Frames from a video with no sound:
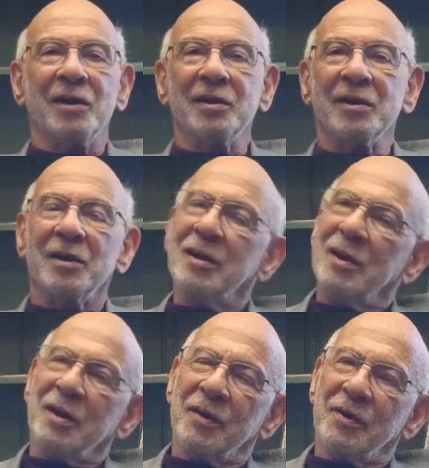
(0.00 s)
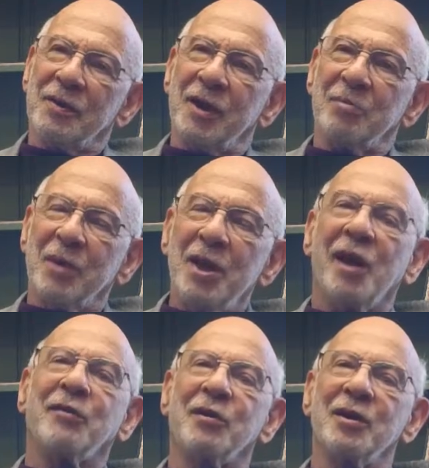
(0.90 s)
and that may
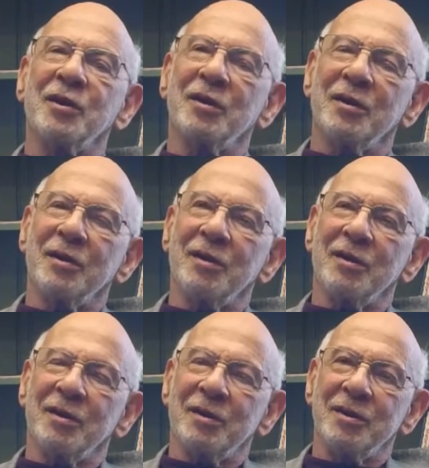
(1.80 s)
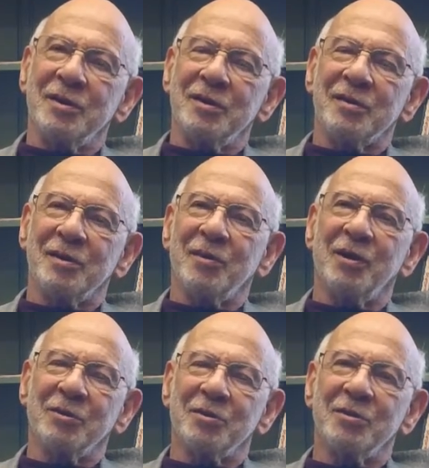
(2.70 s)
actually lead
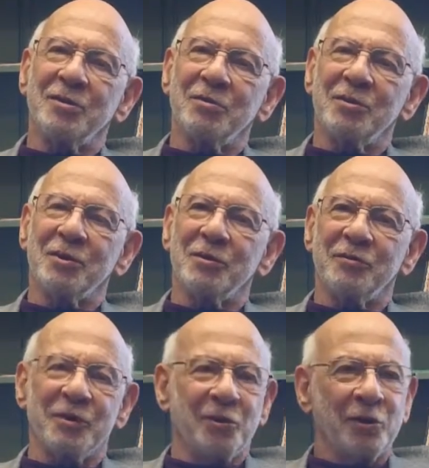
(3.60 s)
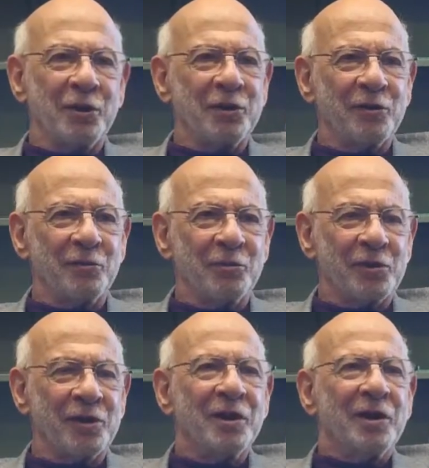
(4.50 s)
somehow to a notion of the origins of
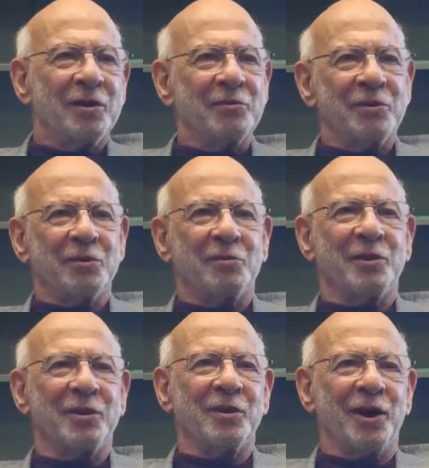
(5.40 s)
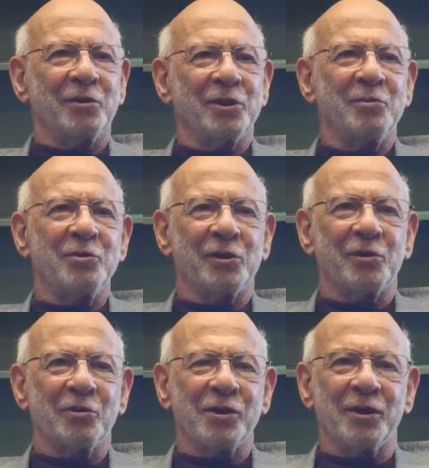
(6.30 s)
music. You know, we talk about the, how did
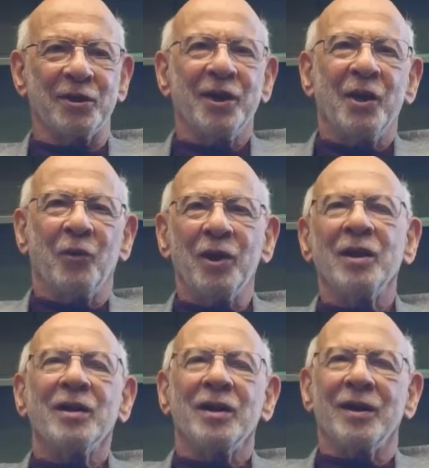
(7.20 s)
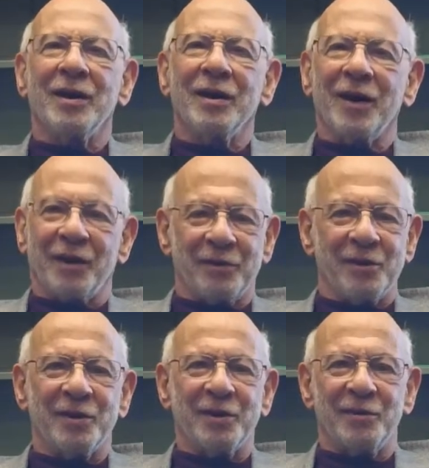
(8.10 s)
music originate. Well, uh, I
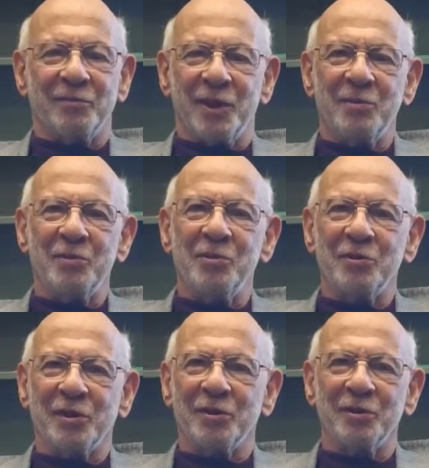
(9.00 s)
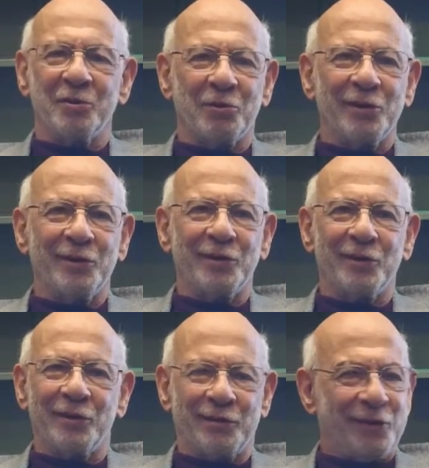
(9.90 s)
think maybe music didn't
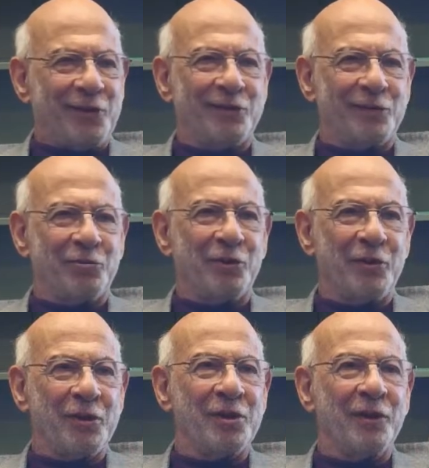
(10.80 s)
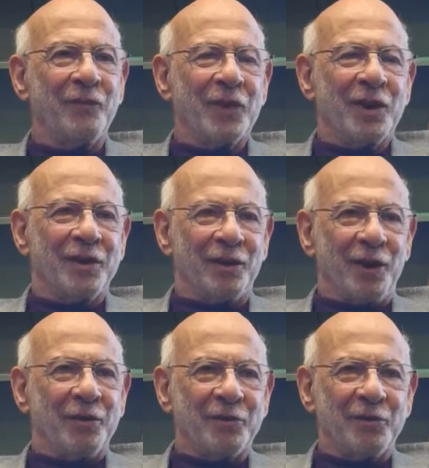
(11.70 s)
originate as just one thing, a
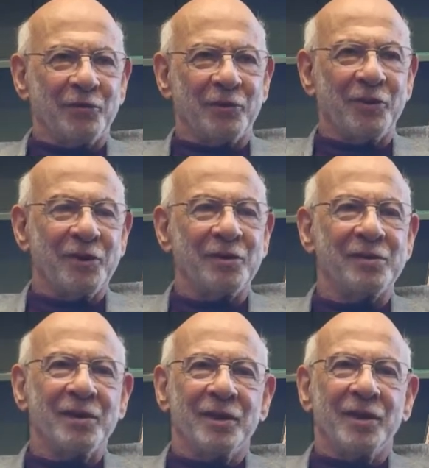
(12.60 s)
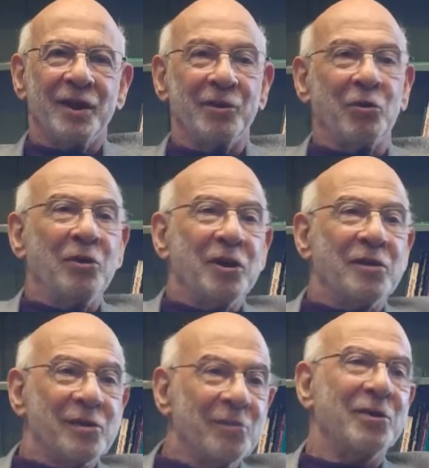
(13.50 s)
lot of different things, yeah. and only
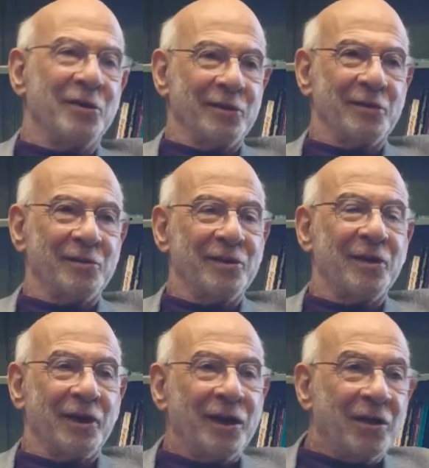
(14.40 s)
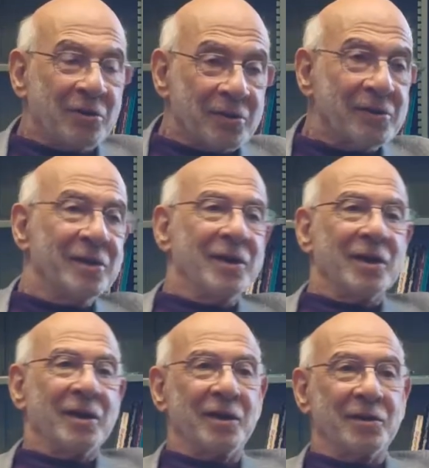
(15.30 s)
in some cultures like ours
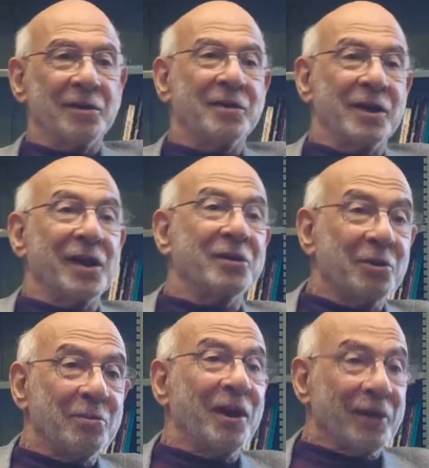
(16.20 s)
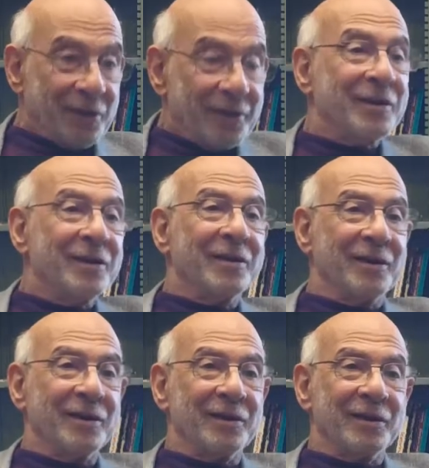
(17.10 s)
Is did they get combined
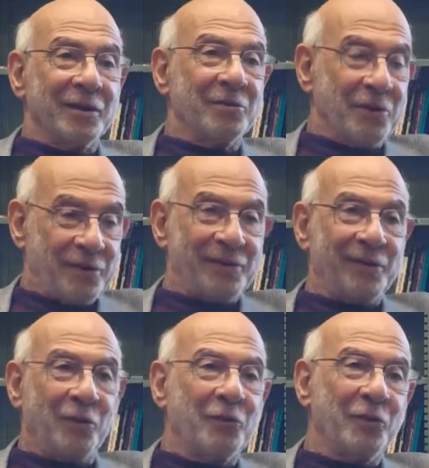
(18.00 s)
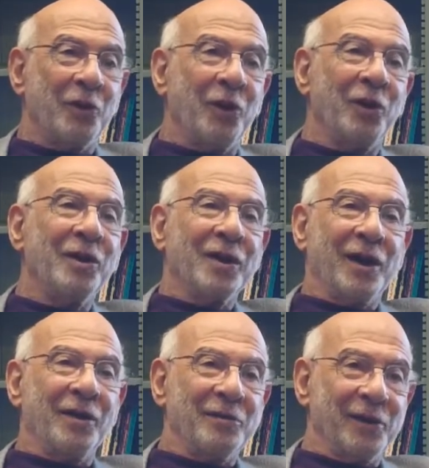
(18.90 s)
and into yeah, this uh, and overall
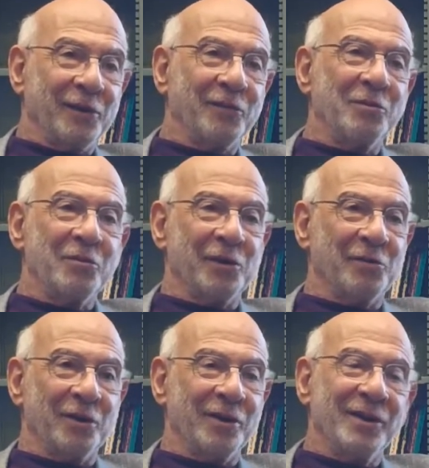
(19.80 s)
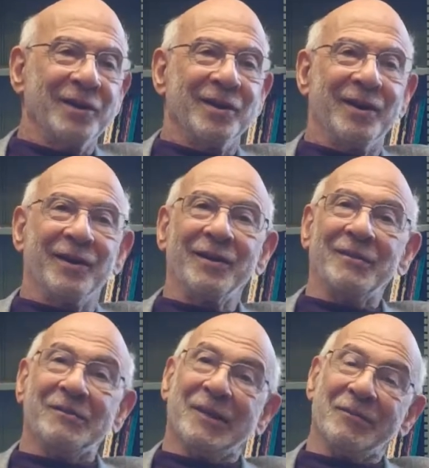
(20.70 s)
concept of music, where yeah.
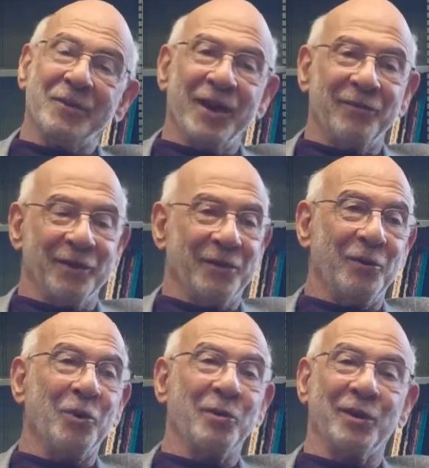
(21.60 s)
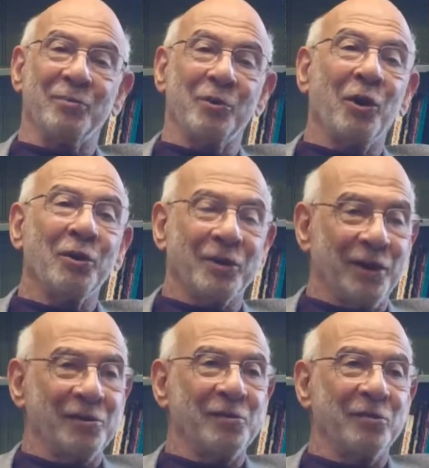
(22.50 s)
uh, and we have an enormously broad
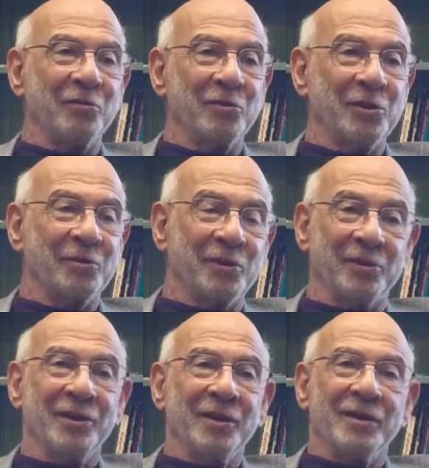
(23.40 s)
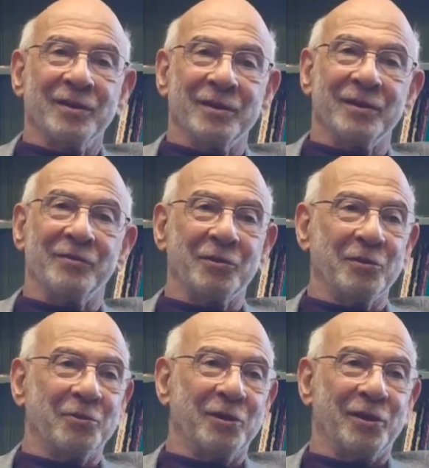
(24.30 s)
concept of mm -hmm. music mm-hmm. because uh, if you
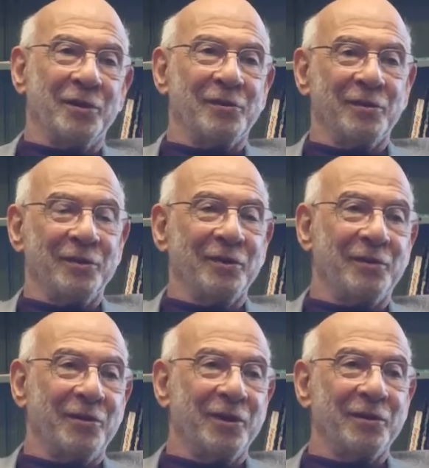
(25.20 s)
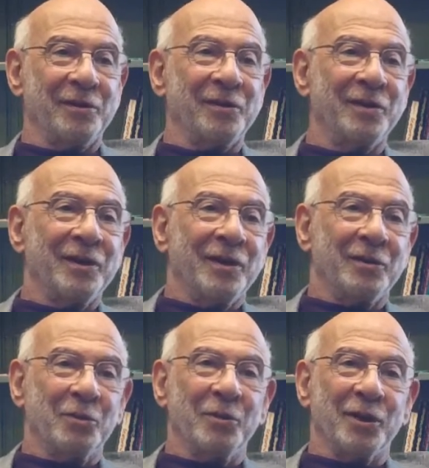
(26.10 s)
go to a concert in the Krannert Center,
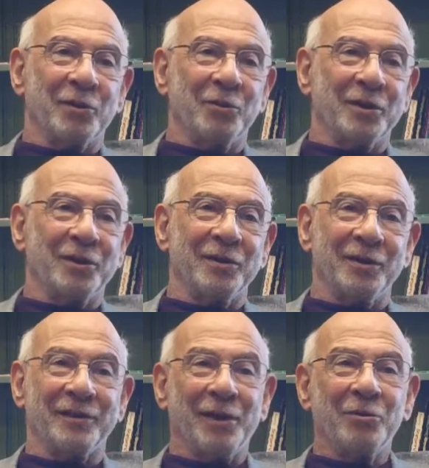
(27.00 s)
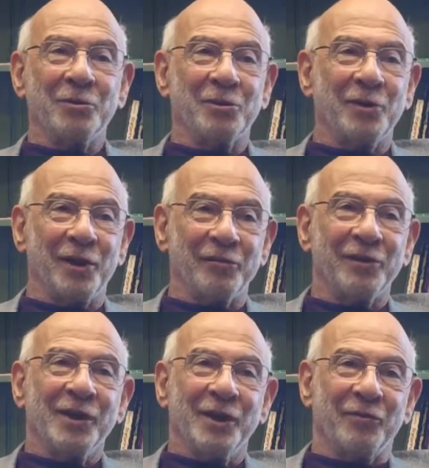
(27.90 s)
no matter what sounds you
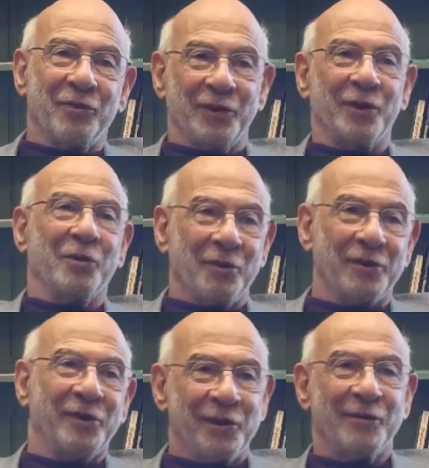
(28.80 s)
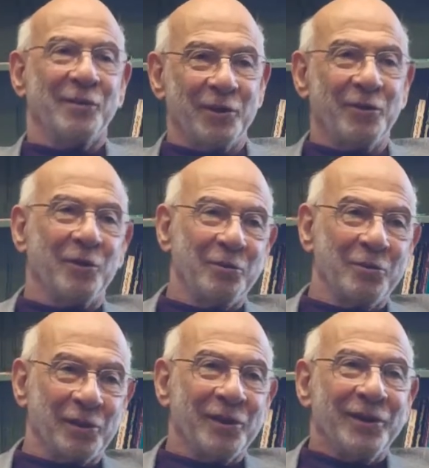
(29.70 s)
have, if they're done on the stage, they'll be called
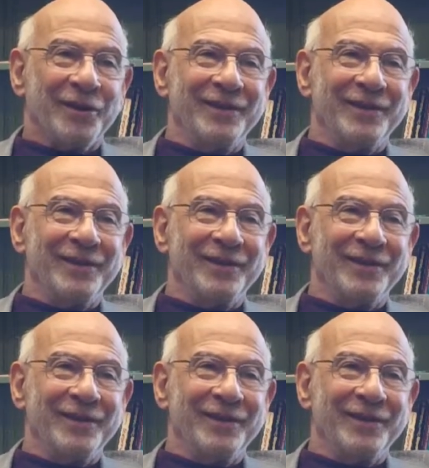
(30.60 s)
music.